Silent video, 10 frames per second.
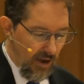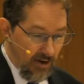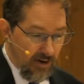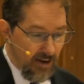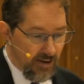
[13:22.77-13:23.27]

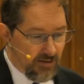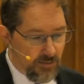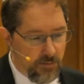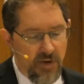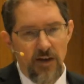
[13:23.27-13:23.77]
and it
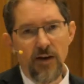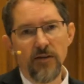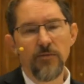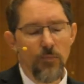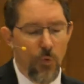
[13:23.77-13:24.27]
hasn't made
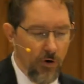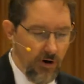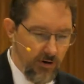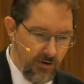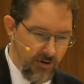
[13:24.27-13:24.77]
us
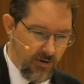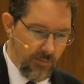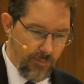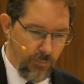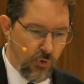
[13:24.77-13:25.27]
more
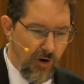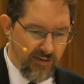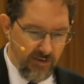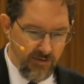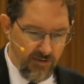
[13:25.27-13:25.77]

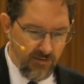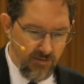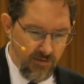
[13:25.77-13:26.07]
present,